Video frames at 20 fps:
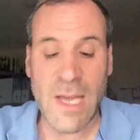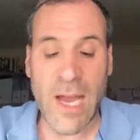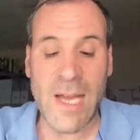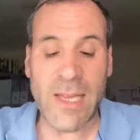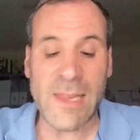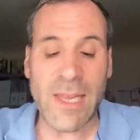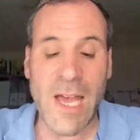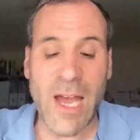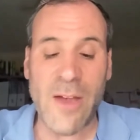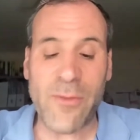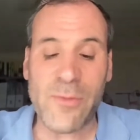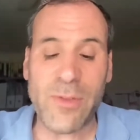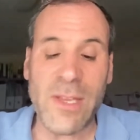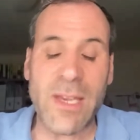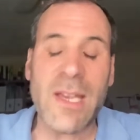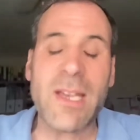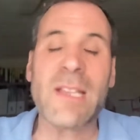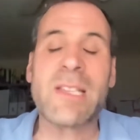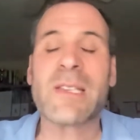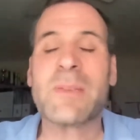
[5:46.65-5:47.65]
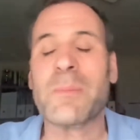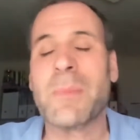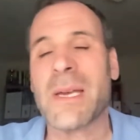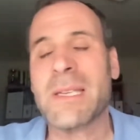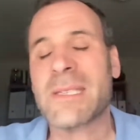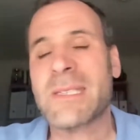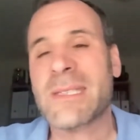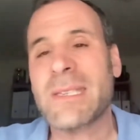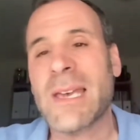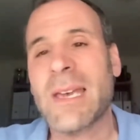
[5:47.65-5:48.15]
Alav
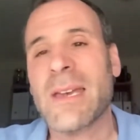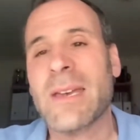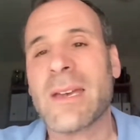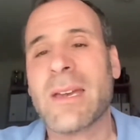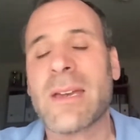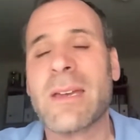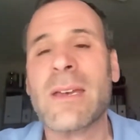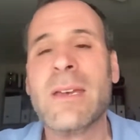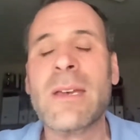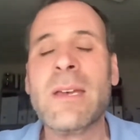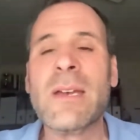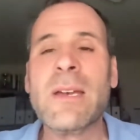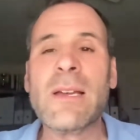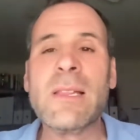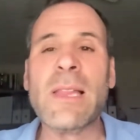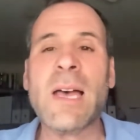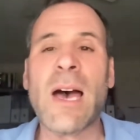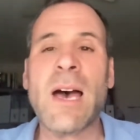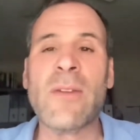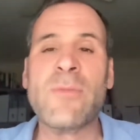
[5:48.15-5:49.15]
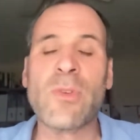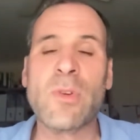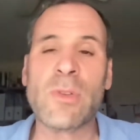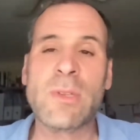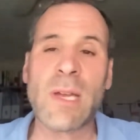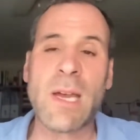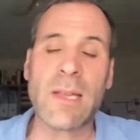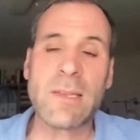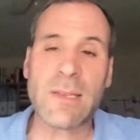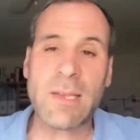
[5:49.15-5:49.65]
lihitmaser
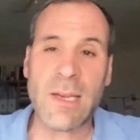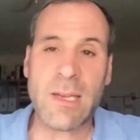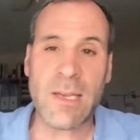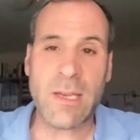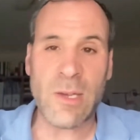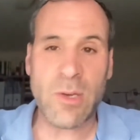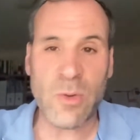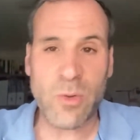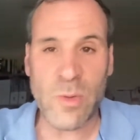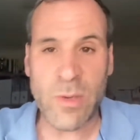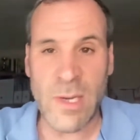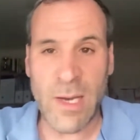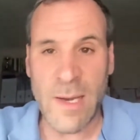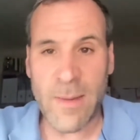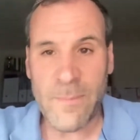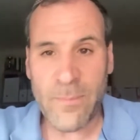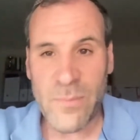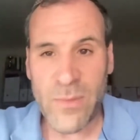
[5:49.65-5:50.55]
la'avodat ha'kehuna.